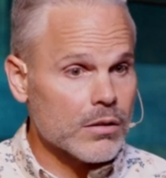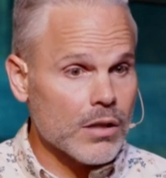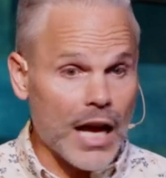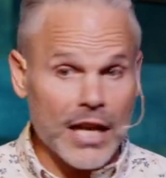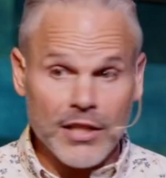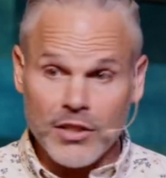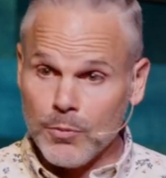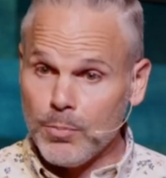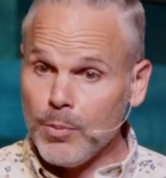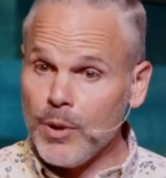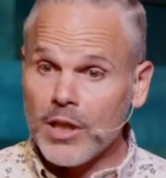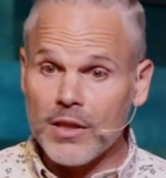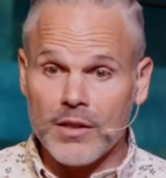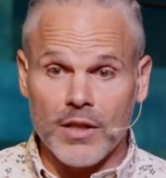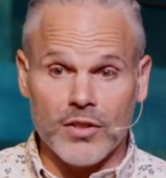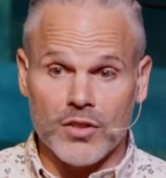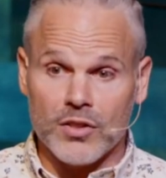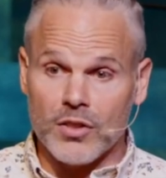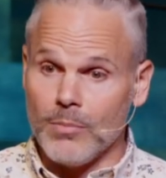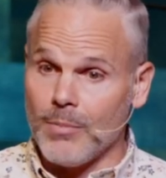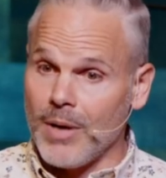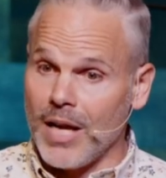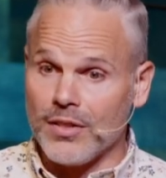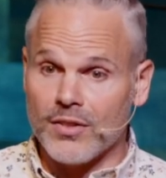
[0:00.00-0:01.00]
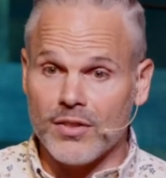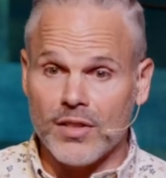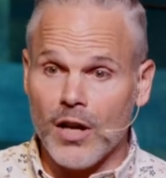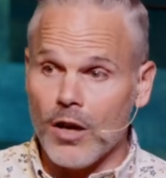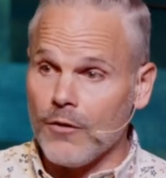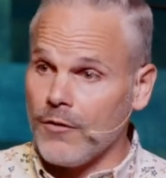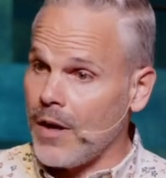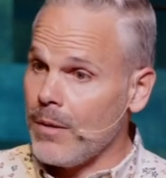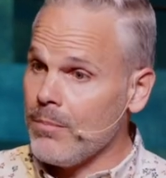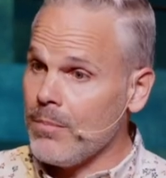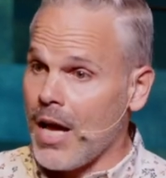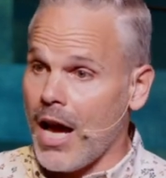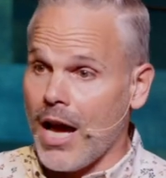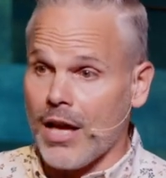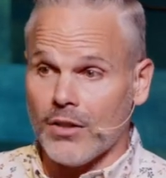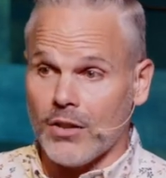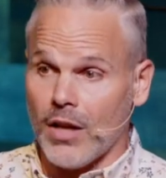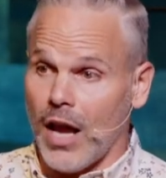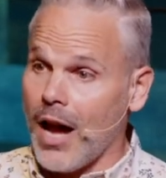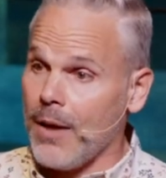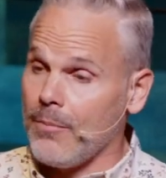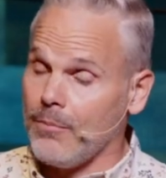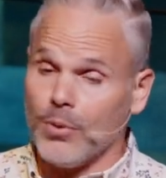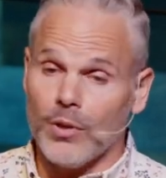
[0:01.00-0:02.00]
I speak this to myself. I am not
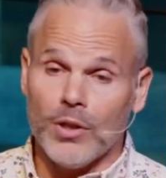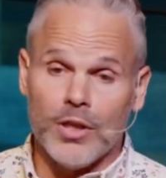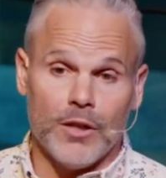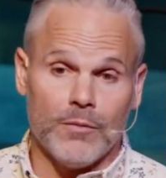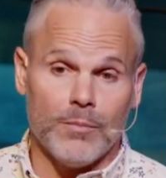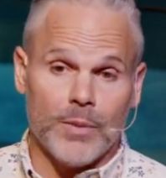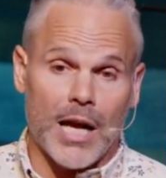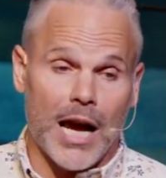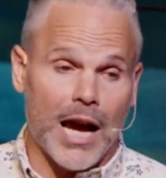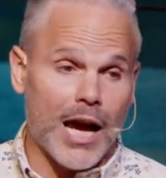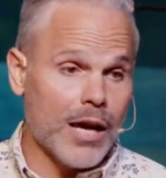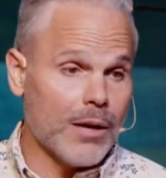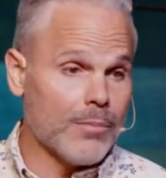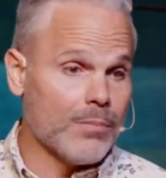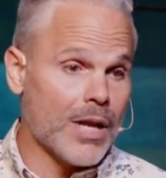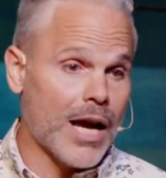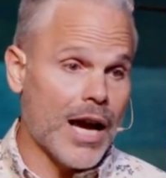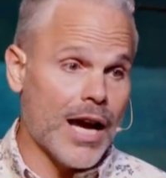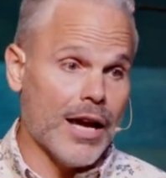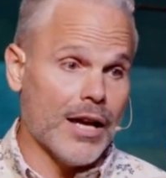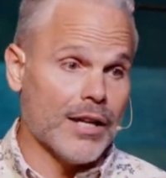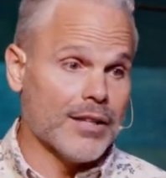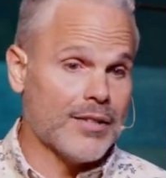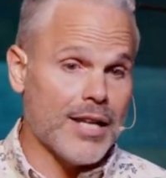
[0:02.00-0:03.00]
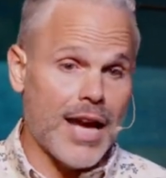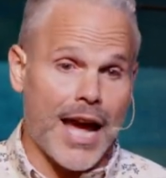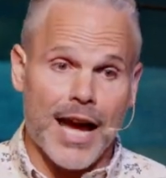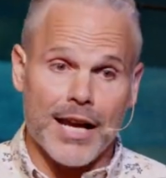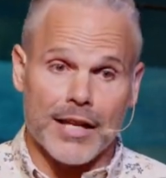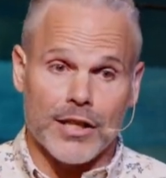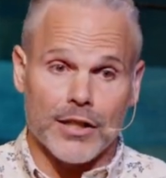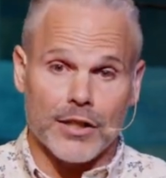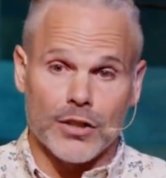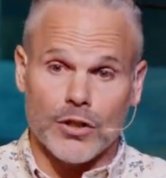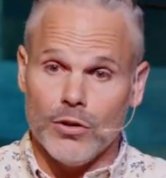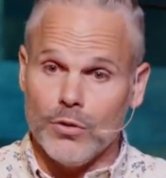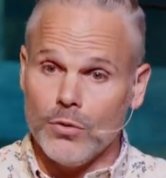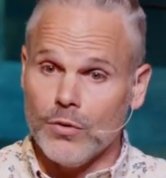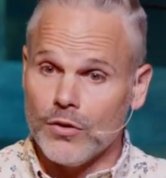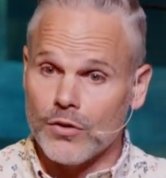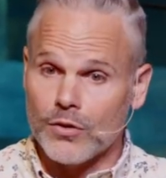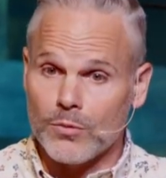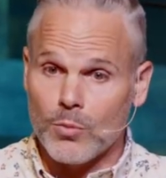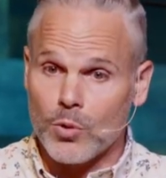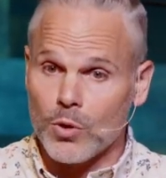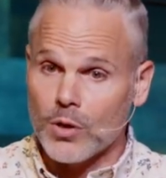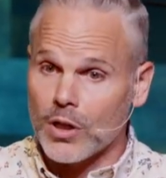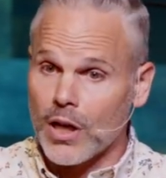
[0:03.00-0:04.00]
attacking you
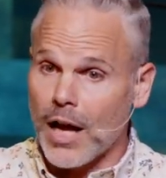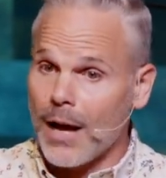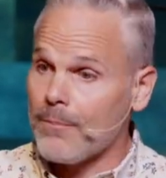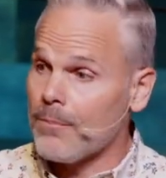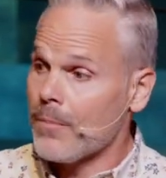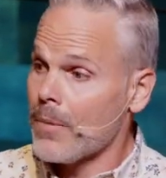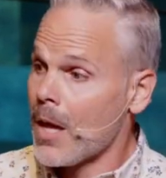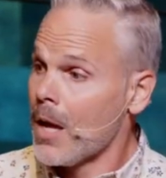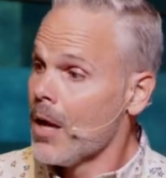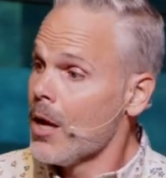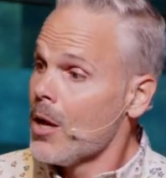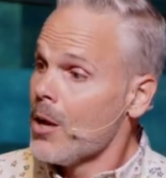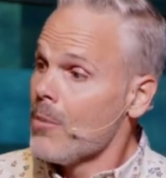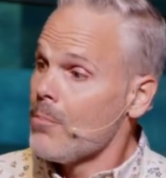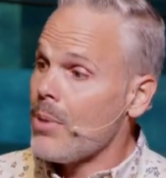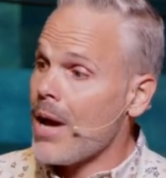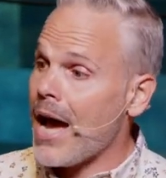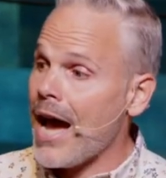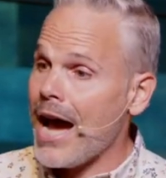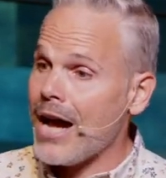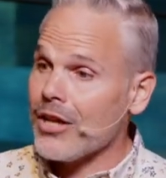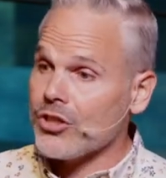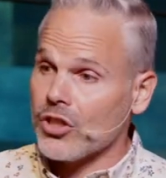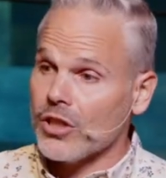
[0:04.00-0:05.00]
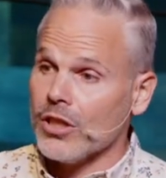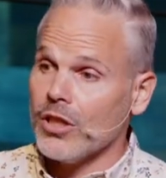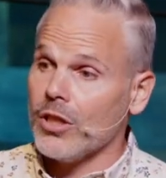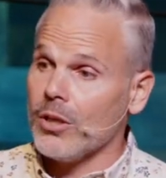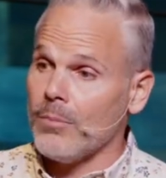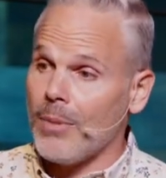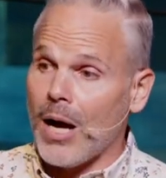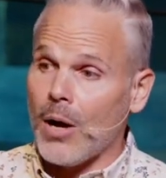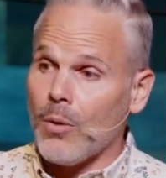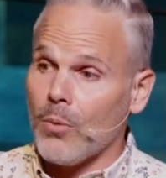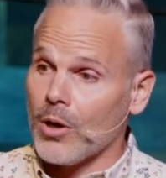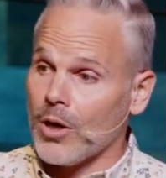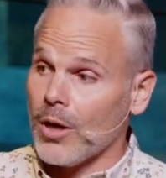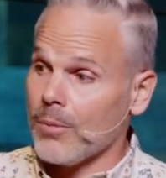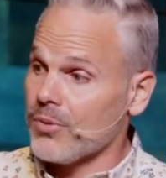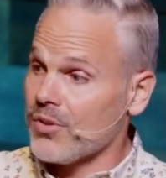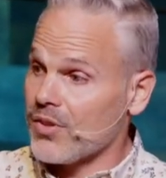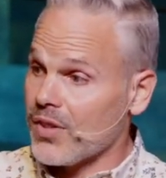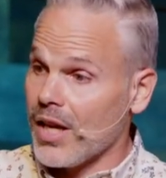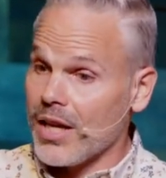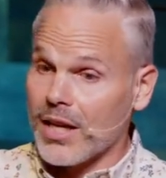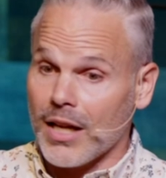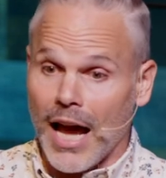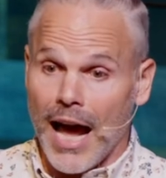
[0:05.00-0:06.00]
this morning. I'm passionate about what I'm
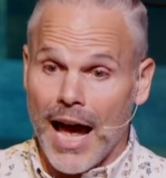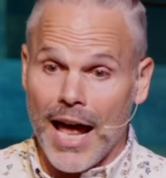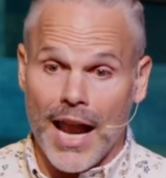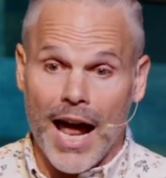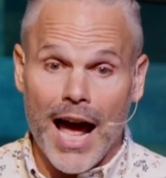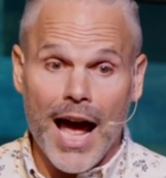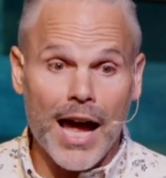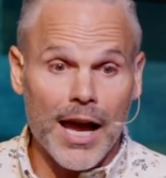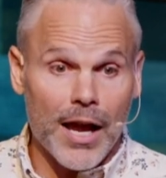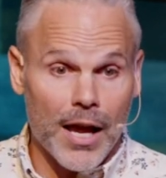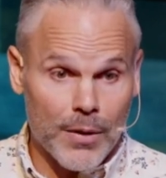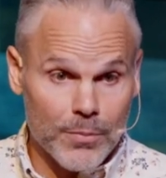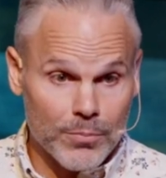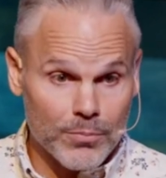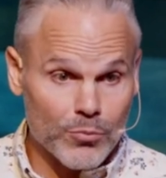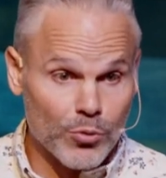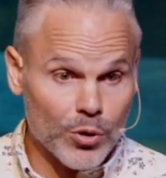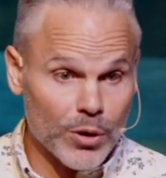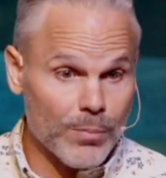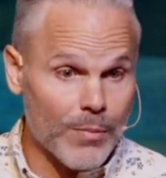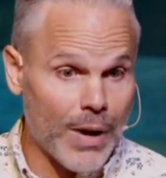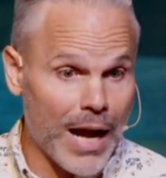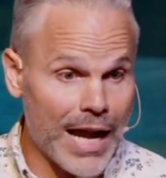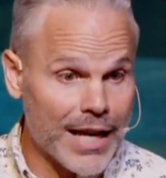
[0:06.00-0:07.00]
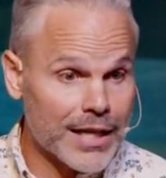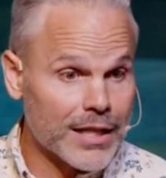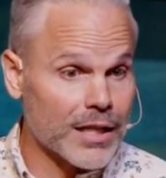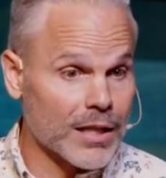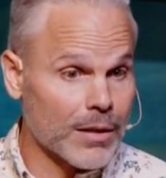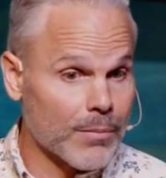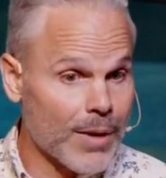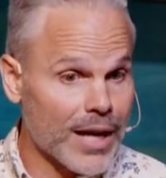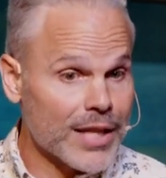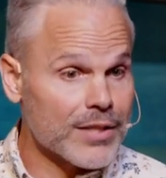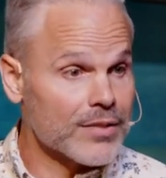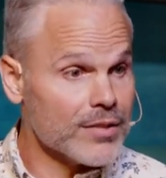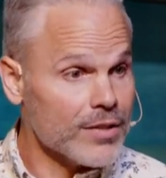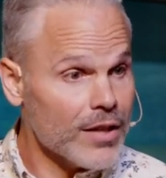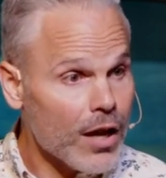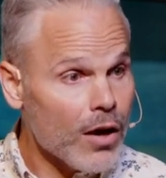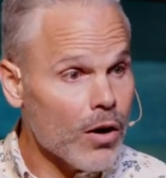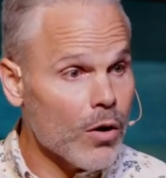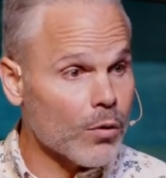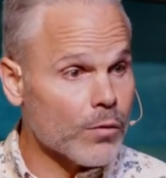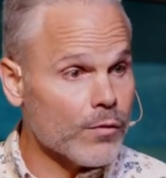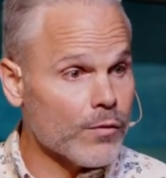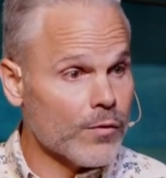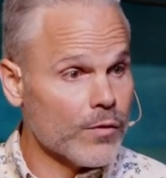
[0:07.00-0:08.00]
saying, and I am reminding
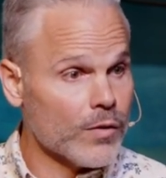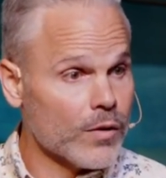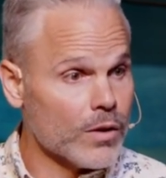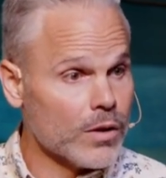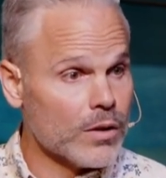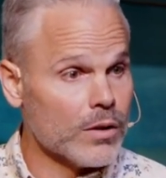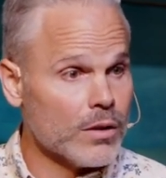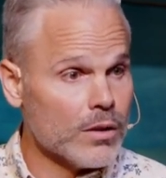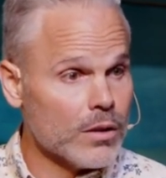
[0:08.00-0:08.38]
myself.